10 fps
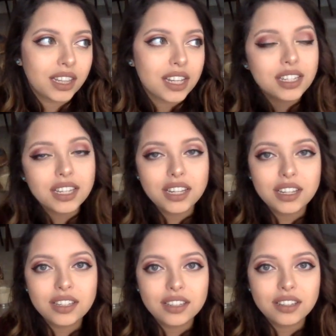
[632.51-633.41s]
this
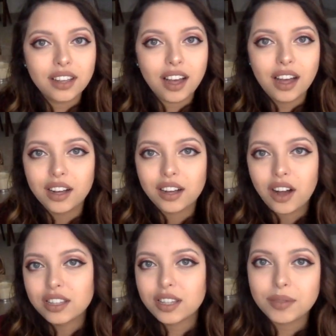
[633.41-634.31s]
is a
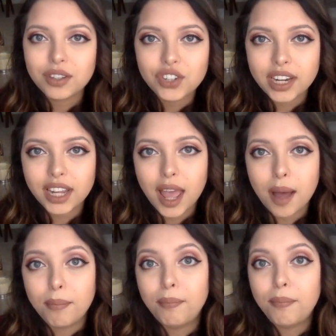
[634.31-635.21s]
concept in Gen
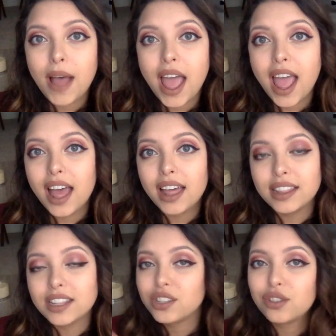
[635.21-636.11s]
Chem,
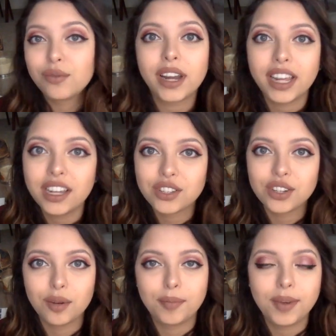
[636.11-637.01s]
and this is the right
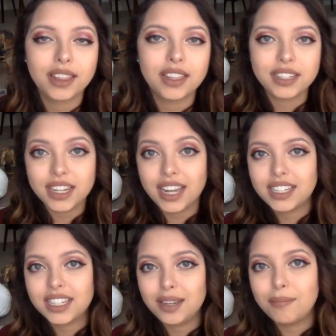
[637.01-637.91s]
answer, but the
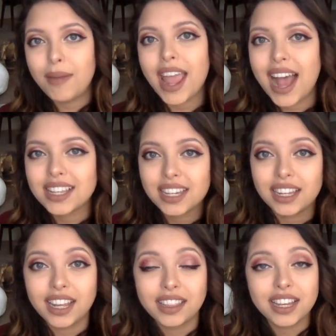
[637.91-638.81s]
DAT might ask
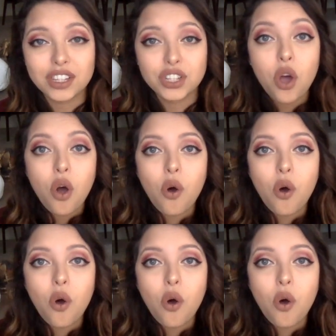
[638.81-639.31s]
it like this,